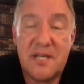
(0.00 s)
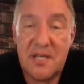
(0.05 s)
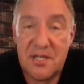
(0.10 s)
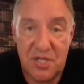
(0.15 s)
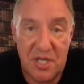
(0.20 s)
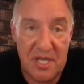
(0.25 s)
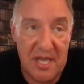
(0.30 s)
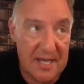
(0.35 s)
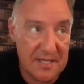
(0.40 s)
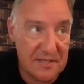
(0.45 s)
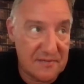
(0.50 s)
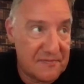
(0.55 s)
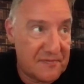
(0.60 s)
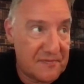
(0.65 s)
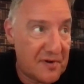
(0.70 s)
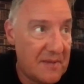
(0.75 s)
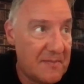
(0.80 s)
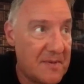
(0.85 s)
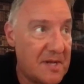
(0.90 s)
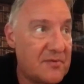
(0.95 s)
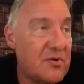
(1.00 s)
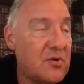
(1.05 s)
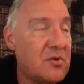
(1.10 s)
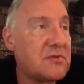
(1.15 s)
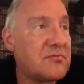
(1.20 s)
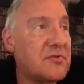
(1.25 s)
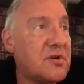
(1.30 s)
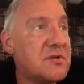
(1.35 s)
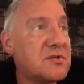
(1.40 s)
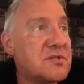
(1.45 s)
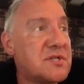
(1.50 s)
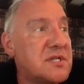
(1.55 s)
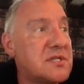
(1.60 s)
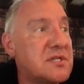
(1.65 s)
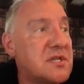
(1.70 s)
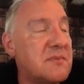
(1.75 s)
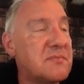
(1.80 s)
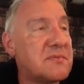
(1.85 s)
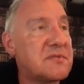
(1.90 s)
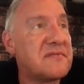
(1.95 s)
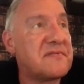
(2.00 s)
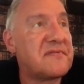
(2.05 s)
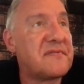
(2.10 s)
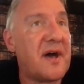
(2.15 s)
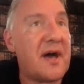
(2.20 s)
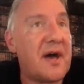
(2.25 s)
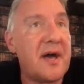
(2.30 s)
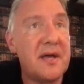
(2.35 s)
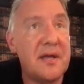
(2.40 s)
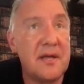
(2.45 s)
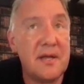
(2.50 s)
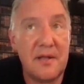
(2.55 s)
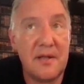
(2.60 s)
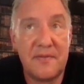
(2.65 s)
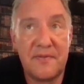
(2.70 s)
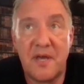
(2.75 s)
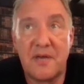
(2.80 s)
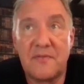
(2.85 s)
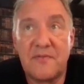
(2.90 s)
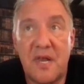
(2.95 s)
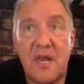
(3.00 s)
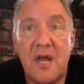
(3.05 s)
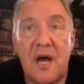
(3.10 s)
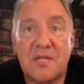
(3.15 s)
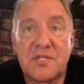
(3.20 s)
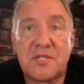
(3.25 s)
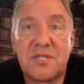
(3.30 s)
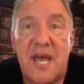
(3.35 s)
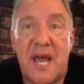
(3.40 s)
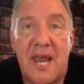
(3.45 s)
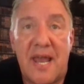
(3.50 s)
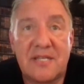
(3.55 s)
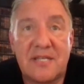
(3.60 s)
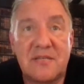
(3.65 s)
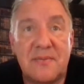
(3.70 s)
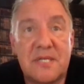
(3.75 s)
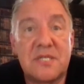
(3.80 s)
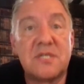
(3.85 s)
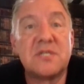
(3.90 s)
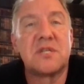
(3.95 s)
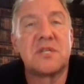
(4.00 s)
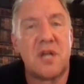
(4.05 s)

GES and Freeman rule the roost in terms of the large scale exhibitions.